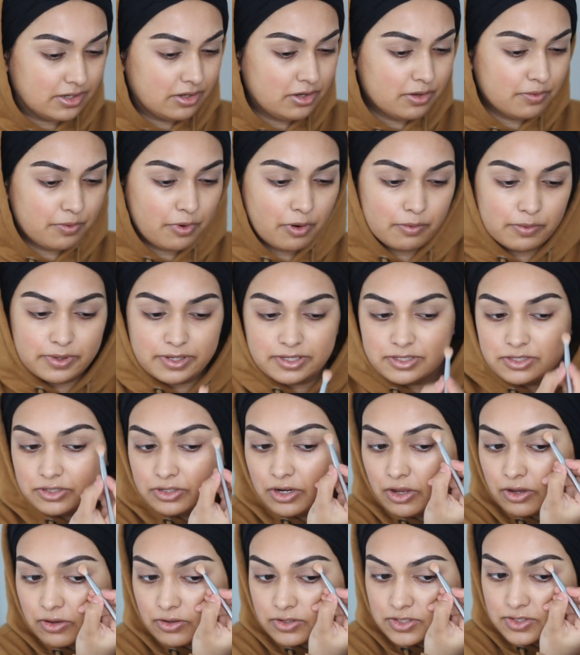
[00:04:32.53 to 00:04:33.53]
or you probably do
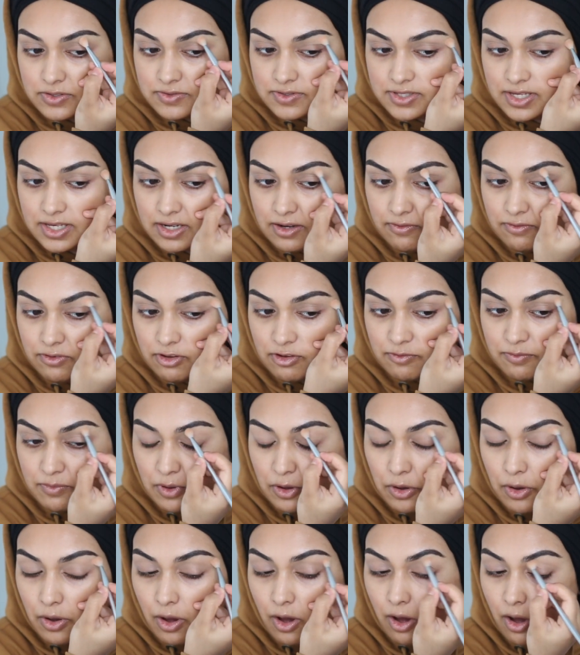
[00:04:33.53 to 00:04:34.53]
know because you've seen a few of
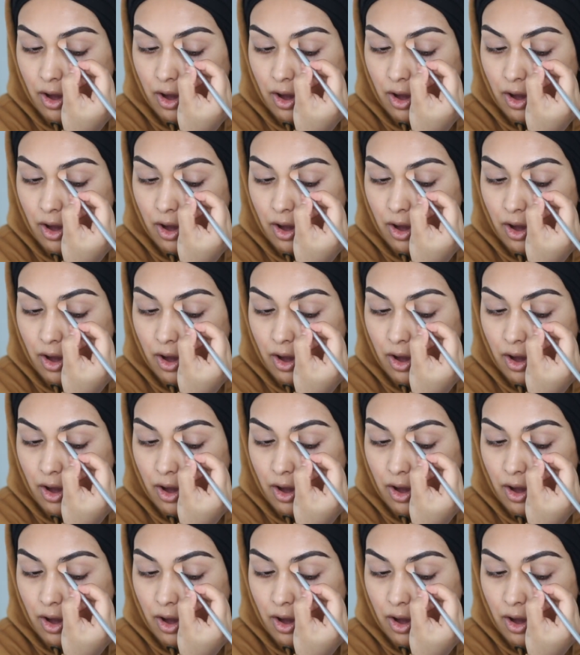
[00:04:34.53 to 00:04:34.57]
my